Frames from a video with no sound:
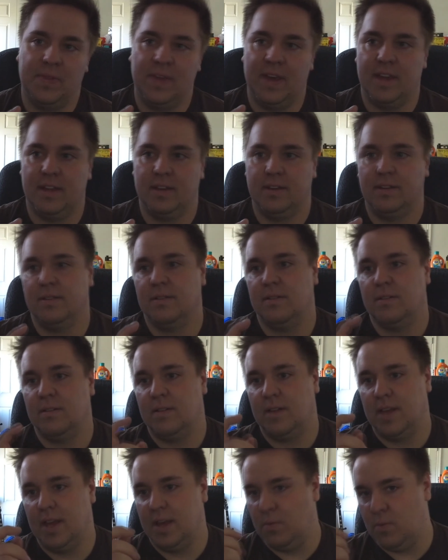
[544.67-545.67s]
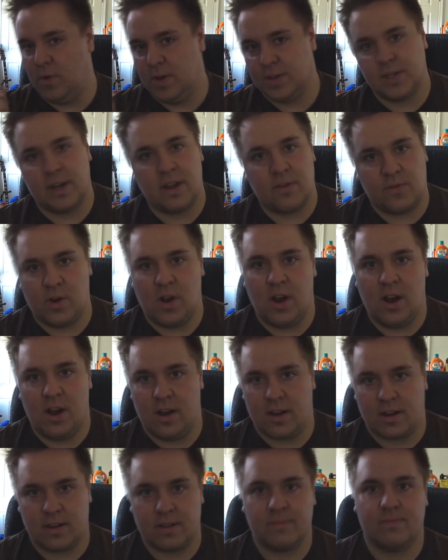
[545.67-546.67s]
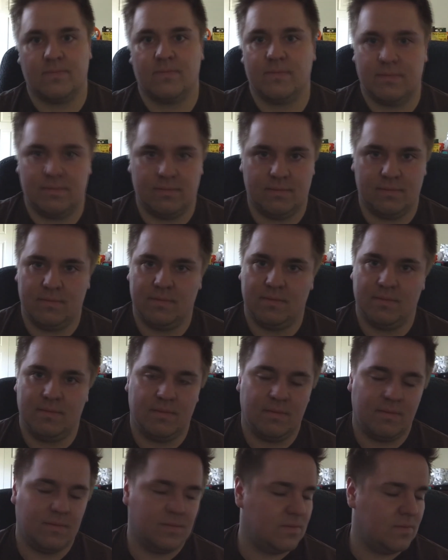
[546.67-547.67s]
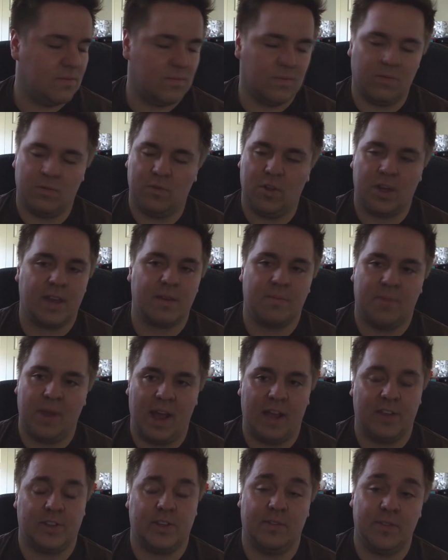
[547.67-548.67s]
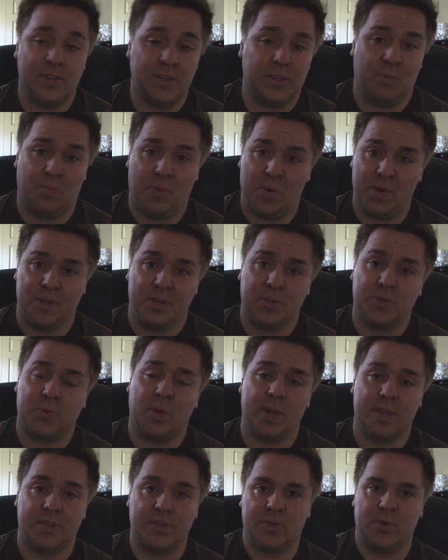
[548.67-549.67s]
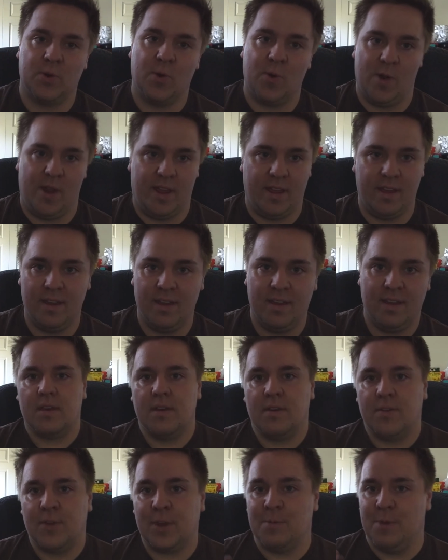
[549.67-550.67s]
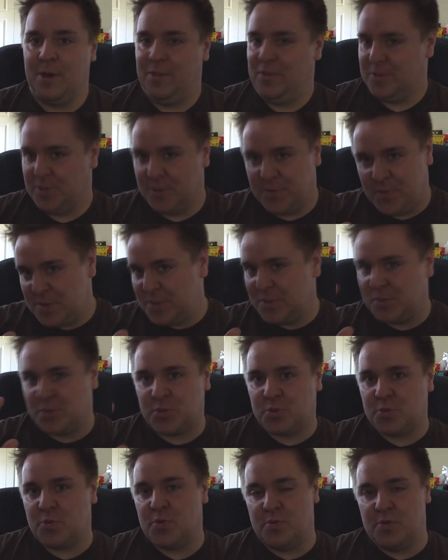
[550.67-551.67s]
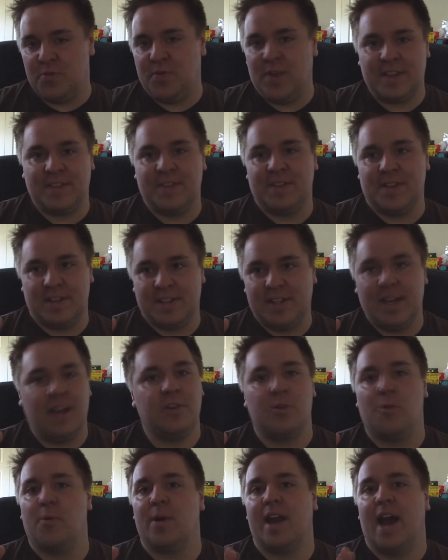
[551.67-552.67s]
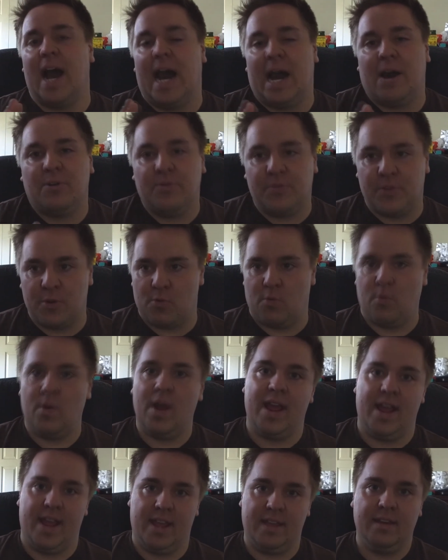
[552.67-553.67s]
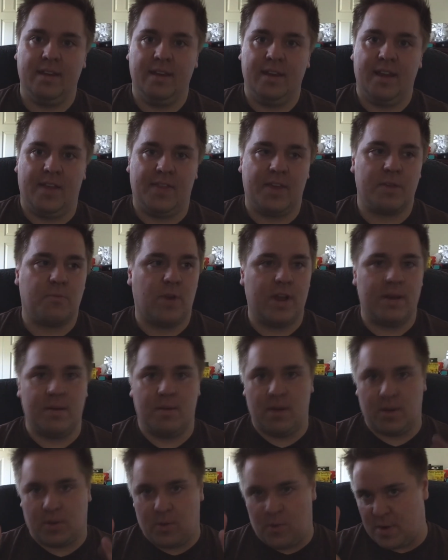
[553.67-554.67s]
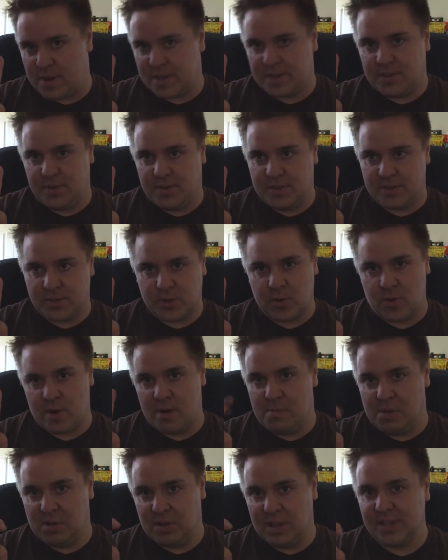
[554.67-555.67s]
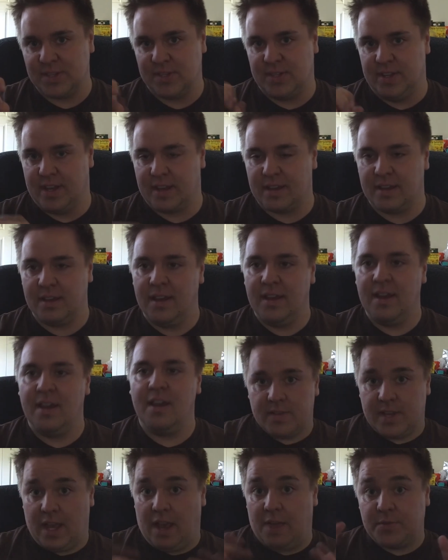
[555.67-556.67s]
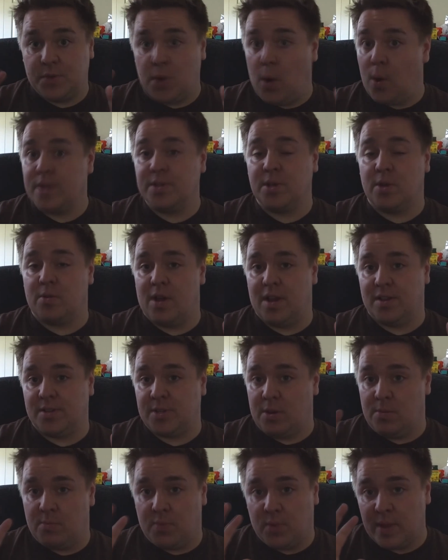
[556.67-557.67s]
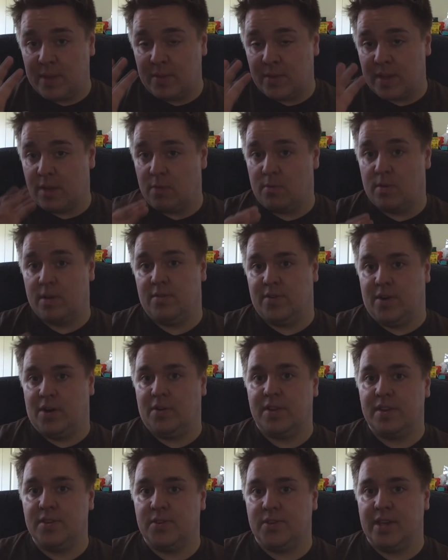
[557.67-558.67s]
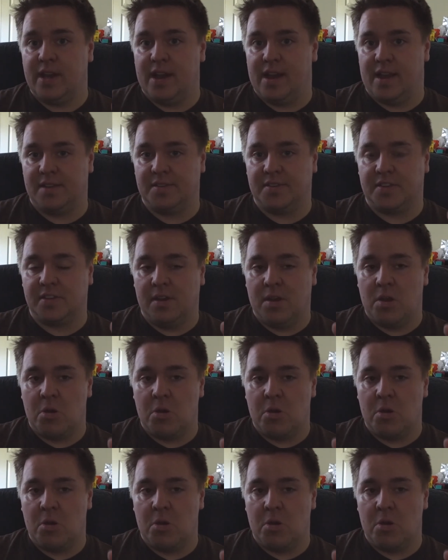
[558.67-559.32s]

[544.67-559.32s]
then it wasn't ever hung. Looking past that, this is a pretty sweet story. Think about this. If this is true, the fact that Nintendo went out of their way, and they went, according to this story, ballistic, to have Toys R Us completely get rid of all these signs,